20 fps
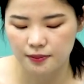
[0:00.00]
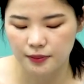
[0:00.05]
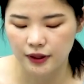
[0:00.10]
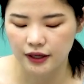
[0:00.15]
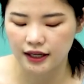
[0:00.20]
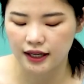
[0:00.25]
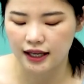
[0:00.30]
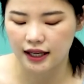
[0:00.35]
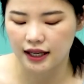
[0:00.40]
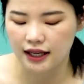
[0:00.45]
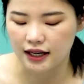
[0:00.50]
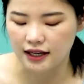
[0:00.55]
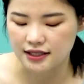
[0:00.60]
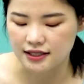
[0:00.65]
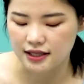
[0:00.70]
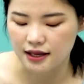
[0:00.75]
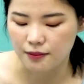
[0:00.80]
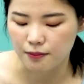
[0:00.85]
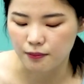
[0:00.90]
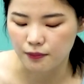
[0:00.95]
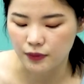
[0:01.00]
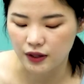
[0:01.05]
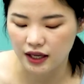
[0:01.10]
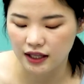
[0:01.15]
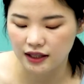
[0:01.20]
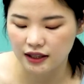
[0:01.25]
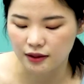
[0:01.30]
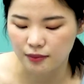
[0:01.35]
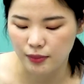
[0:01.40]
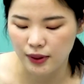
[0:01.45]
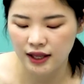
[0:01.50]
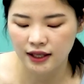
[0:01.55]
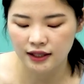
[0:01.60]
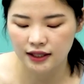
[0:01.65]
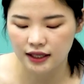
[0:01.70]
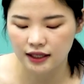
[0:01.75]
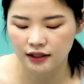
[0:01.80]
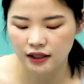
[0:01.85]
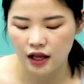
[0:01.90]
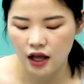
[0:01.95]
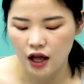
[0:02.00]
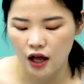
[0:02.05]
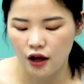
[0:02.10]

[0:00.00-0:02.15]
but it is independent